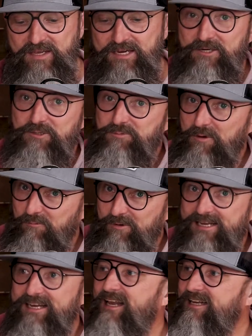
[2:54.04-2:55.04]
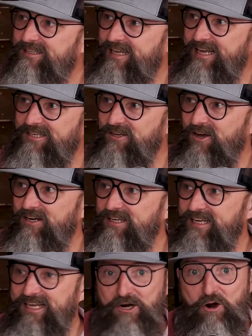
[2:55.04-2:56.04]
Here's where we kind of land on
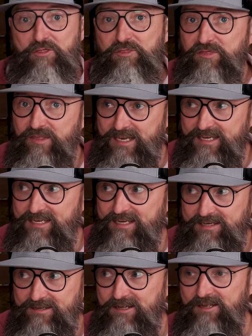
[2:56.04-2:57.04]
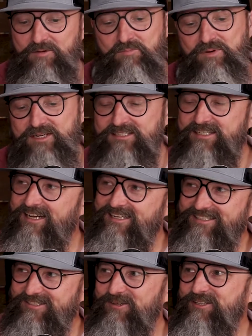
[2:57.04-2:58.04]
it in our thinking, but it's not
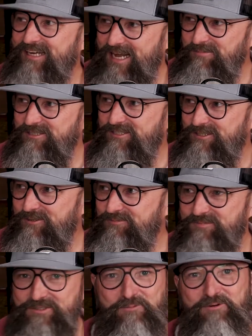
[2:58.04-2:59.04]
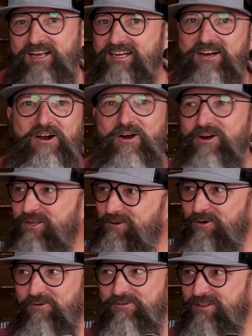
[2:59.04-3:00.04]
necessarily an absolute. So we're not going to
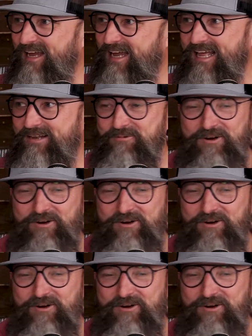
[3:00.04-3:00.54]
argue over that.